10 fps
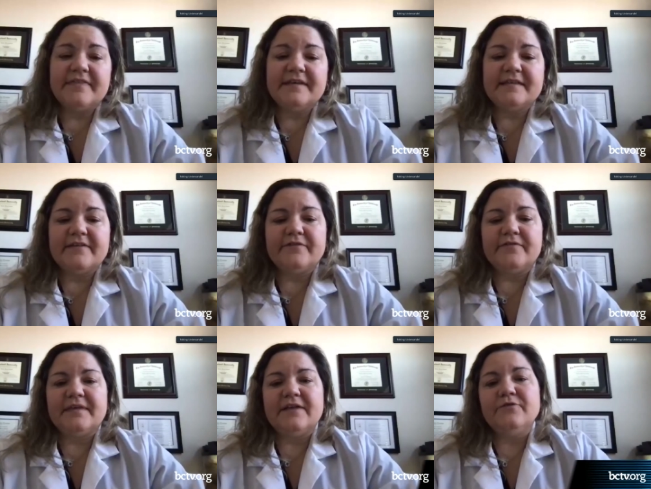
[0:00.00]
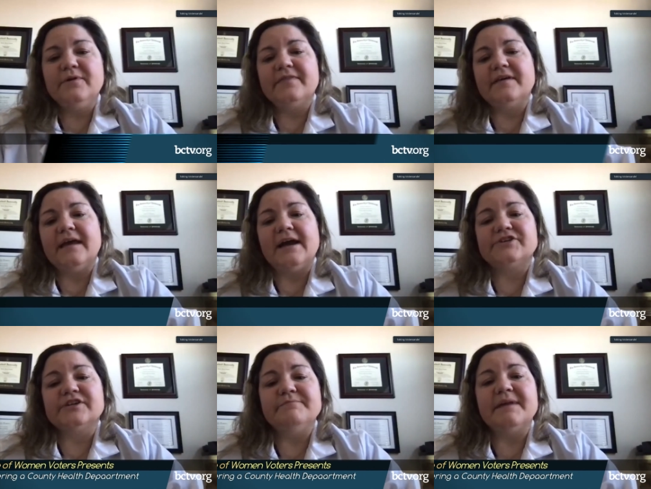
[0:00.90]
think that's that's one of the
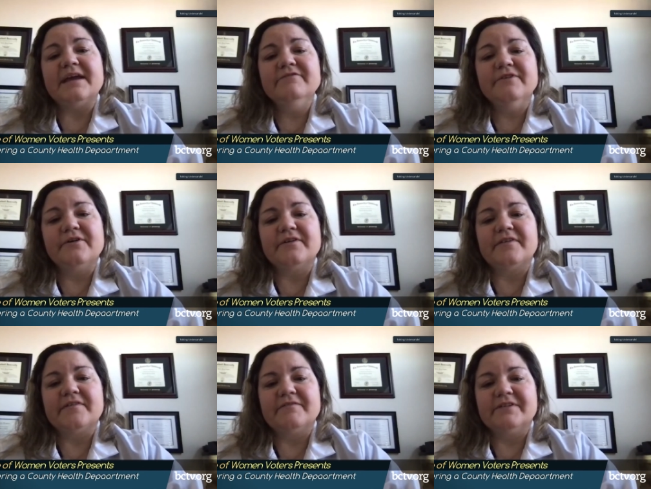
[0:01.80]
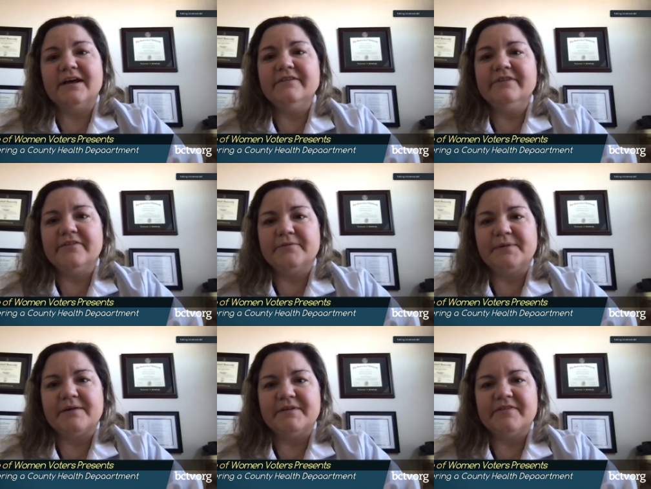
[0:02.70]
actually main focuses of a lot of health
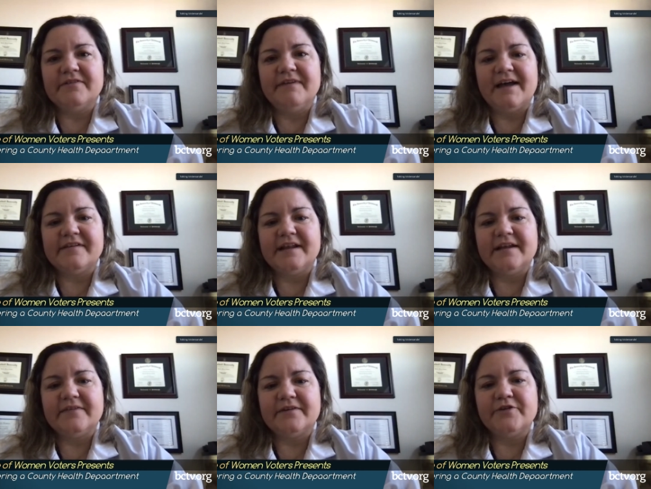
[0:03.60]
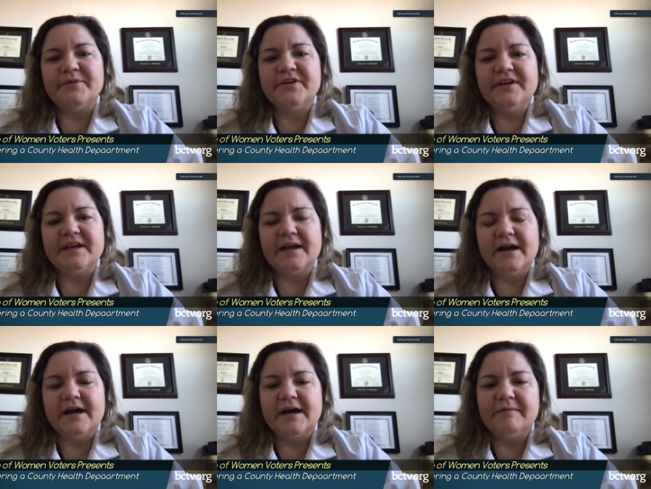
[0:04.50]
departments is vaccinating their community.
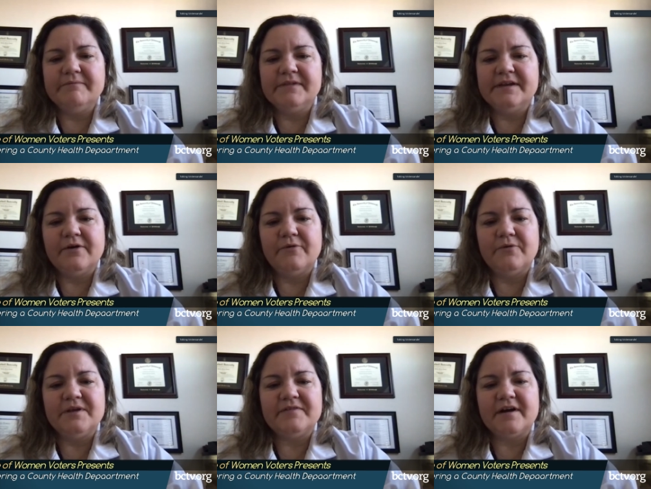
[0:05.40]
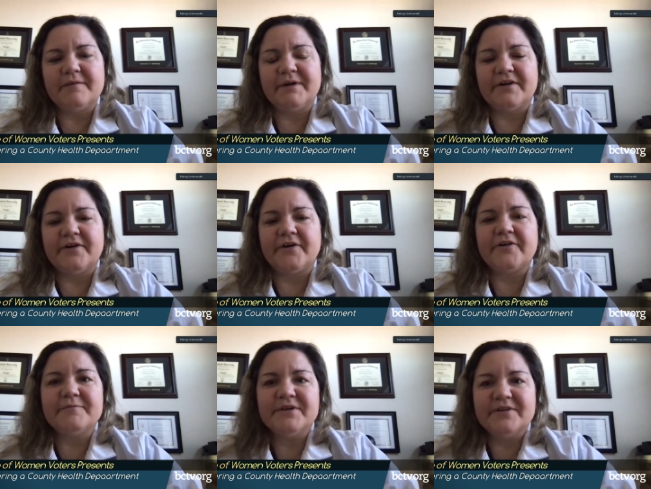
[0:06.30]
Um, you know, we talk about
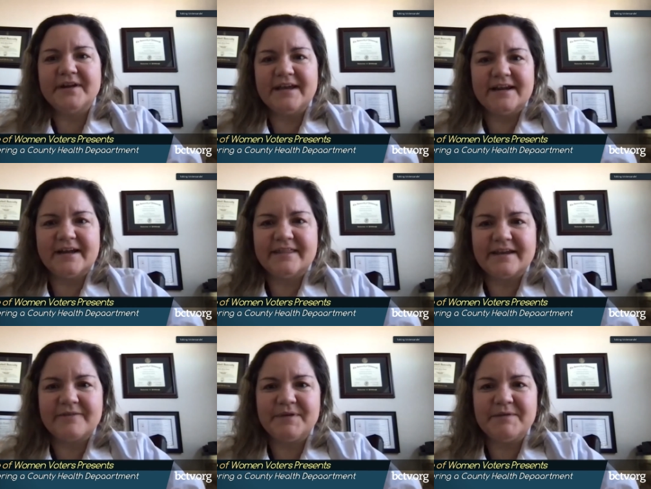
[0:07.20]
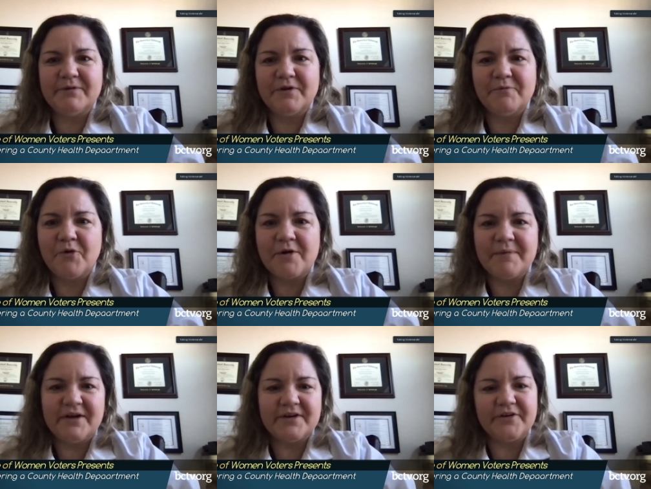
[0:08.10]
herd immunity, and I think people know more
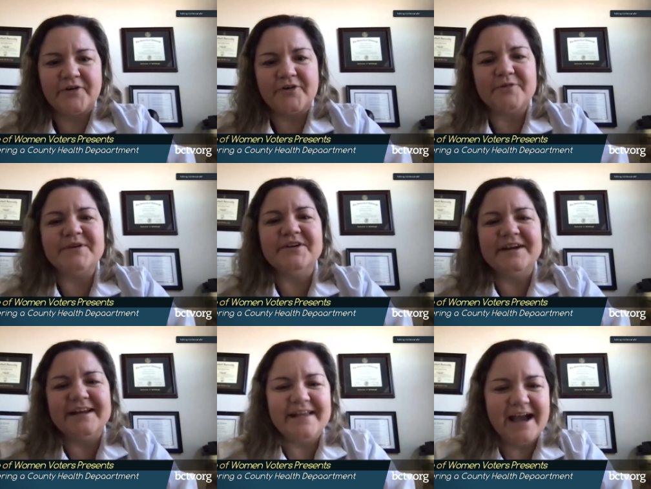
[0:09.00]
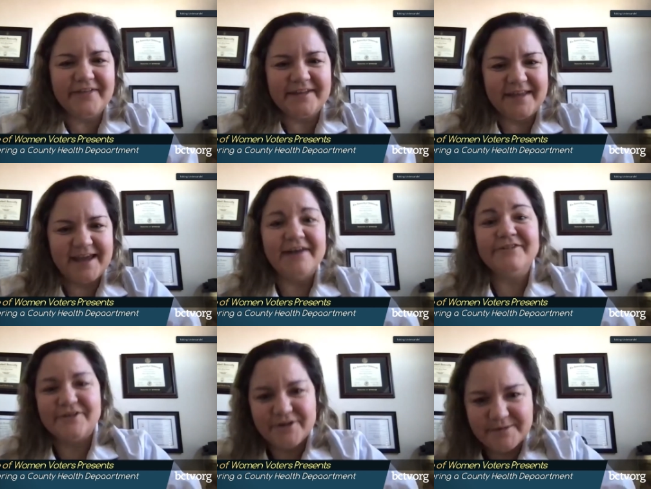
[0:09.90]
about herd immunity now than they
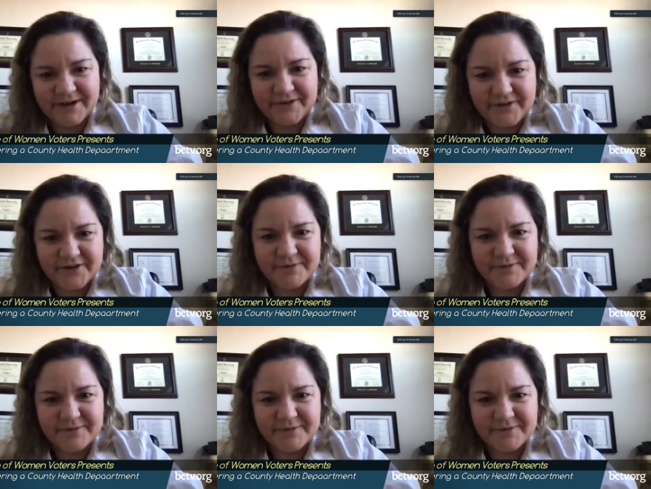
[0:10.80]
ever knew about herd